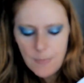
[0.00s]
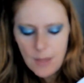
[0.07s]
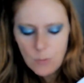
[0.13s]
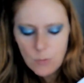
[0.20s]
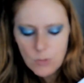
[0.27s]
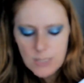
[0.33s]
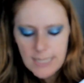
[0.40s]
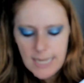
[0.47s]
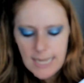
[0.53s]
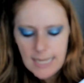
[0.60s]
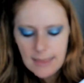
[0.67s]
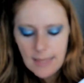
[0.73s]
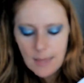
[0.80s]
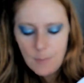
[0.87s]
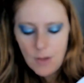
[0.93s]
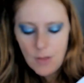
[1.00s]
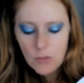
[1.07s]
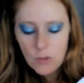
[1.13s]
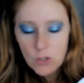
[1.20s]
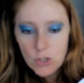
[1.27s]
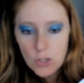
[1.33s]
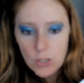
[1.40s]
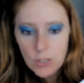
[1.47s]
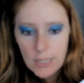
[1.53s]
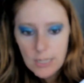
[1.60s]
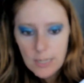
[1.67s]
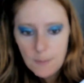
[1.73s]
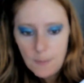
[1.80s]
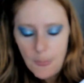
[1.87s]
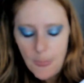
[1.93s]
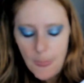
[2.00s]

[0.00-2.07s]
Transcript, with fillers: that will take them on their journey.